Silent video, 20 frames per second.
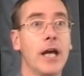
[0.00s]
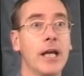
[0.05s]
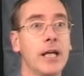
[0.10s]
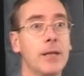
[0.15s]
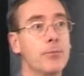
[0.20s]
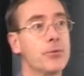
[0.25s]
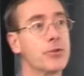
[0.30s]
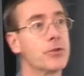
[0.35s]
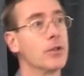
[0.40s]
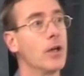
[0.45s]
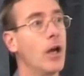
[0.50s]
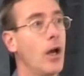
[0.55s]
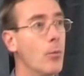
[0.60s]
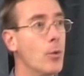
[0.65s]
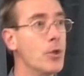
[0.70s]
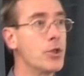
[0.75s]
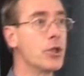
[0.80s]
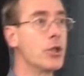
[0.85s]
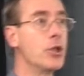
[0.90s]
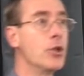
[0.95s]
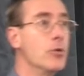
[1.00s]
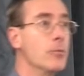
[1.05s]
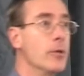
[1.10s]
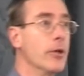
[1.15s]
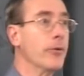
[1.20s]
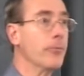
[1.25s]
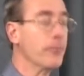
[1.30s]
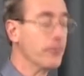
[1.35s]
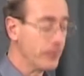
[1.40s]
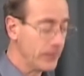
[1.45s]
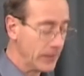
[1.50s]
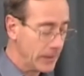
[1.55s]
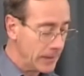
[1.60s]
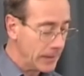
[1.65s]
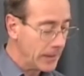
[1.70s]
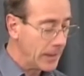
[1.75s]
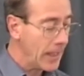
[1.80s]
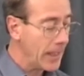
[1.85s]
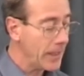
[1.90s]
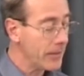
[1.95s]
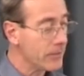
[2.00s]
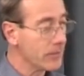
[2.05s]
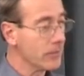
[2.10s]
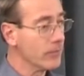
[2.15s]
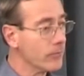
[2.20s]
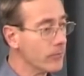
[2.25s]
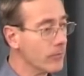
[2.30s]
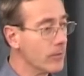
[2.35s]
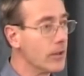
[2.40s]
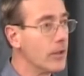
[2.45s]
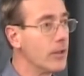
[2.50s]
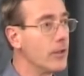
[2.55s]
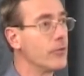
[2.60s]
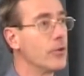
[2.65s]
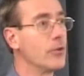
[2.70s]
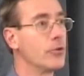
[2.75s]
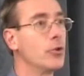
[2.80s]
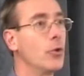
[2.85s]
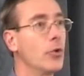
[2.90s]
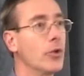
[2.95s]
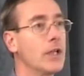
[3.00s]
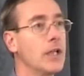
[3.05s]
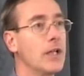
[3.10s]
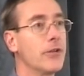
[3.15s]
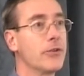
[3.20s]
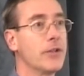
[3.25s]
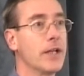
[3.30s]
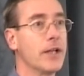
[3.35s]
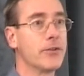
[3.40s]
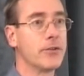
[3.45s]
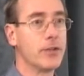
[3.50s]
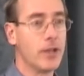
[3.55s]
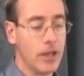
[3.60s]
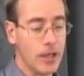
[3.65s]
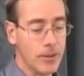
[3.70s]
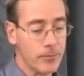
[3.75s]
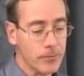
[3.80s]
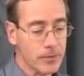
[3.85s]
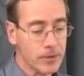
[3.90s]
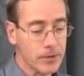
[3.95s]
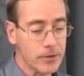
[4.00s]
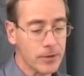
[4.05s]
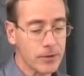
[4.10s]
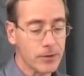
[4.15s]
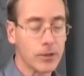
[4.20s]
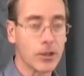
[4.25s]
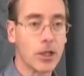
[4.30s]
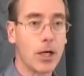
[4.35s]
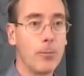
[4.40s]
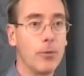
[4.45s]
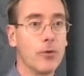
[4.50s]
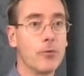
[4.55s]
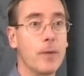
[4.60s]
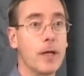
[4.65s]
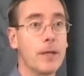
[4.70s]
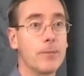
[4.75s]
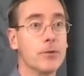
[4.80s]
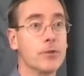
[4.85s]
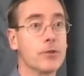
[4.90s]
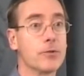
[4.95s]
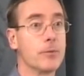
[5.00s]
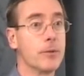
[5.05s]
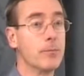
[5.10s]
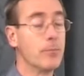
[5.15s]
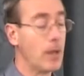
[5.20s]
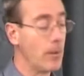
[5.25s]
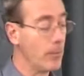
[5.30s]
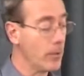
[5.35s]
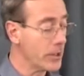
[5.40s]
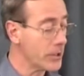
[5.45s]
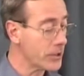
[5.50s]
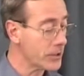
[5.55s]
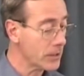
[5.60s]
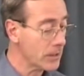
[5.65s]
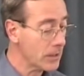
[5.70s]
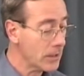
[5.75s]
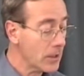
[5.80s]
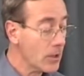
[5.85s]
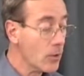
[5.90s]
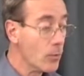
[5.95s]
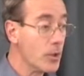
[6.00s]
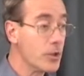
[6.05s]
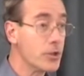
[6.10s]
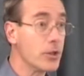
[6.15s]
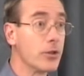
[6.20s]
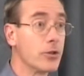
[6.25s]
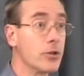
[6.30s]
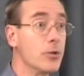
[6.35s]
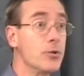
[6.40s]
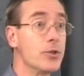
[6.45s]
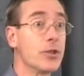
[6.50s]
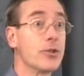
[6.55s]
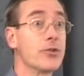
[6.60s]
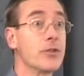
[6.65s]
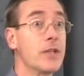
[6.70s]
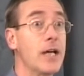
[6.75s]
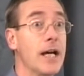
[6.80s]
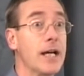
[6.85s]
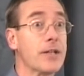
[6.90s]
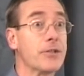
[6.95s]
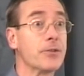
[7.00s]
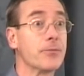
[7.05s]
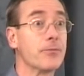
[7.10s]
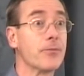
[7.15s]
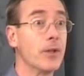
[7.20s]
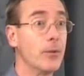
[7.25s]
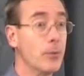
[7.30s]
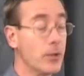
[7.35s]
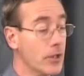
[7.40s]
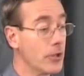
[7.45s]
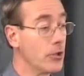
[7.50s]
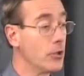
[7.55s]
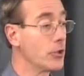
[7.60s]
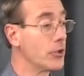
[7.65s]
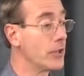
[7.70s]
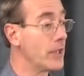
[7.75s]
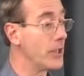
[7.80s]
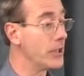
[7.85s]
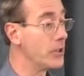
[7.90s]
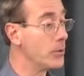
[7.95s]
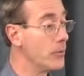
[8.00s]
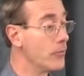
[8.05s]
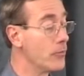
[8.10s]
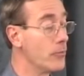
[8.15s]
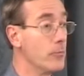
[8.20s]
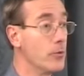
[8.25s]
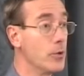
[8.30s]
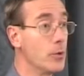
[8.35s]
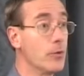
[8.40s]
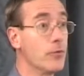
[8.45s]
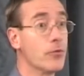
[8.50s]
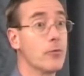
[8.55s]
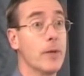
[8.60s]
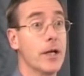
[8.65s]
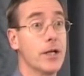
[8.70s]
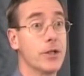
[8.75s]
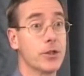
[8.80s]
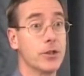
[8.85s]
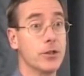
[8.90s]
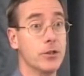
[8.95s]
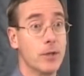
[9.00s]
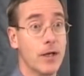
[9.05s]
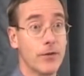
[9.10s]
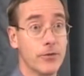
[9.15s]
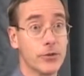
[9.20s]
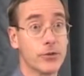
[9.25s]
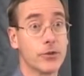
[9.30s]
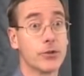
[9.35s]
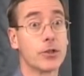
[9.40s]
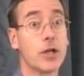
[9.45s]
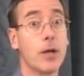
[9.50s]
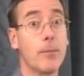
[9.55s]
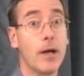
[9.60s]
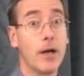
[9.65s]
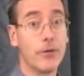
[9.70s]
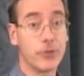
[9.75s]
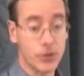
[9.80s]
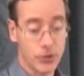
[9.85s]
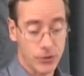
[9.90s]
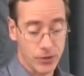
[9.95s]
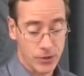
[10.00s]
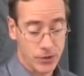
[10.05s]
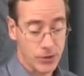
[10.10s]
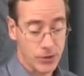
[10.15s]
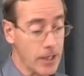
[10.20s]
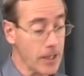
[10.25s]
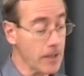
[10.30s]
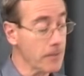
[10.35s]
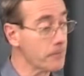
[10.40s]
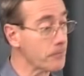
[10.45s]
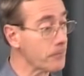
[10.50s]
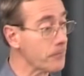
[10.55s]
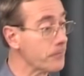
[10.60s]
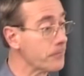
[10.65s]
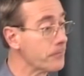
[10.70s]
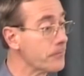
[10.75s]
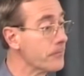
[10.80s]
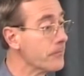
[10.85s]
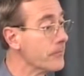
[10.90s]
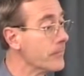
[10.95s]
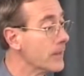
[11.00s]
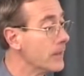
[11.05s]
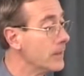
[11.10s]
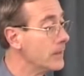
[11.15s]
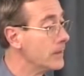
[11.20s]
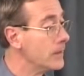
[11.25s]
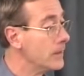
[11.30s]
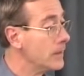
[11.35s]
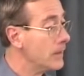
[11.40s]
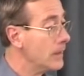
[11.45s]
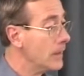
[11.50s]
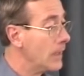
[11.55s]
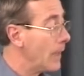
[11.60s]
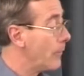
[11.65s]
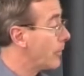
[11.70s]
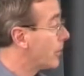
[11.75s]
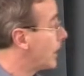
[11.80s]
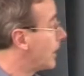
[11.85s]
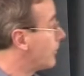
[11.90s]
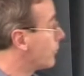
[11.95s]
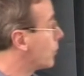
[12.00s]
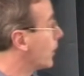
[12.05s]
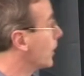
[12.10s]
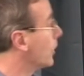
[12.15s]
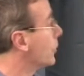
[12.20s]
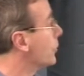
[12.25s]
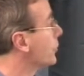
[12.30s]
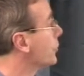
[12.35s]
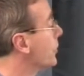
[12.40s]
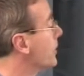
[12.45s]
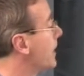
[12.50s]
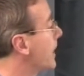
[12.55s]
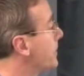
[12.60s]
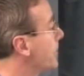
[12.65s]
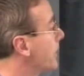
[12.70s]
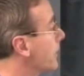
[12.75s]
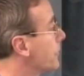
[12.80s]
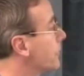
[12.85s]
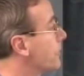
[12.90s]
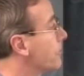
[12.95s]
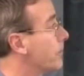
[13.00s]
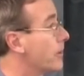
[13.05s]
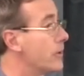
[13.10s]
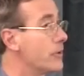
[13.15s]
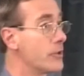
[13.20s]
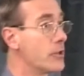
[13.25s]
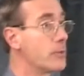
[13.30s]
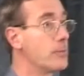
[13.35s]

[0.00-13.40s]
are apes and which are human. And shortly after that time, a couple of papers have been published which do just that. And we're going to look at that new, inf- new information, new evidence that's come out just year. And we're going to have a quick look at genetics because